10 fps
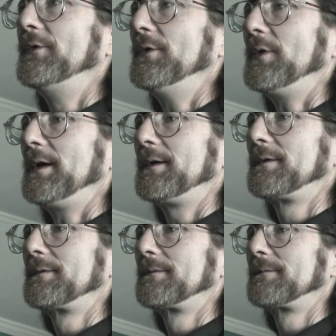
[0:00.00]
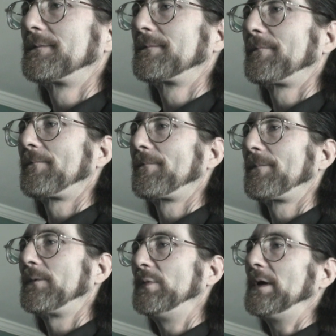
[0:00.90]
do it.
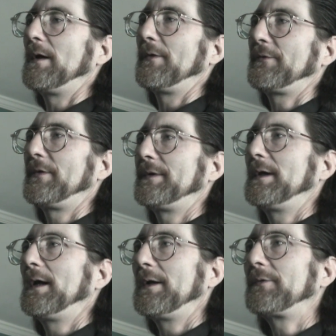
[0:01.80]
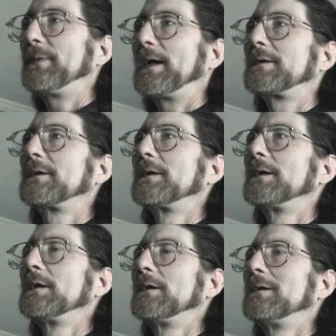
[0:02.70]
To be honest with you, I'd expect
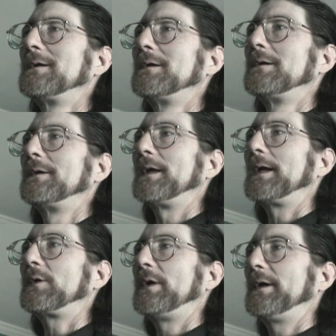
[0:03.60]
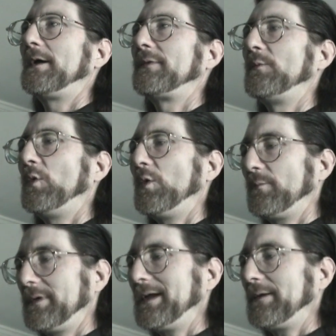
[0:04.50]
that I quite often
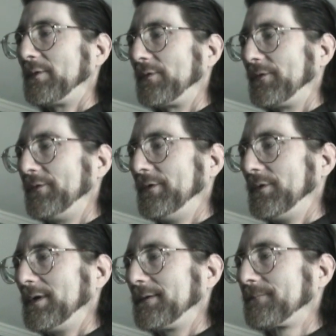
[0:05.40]
won't be able to do it.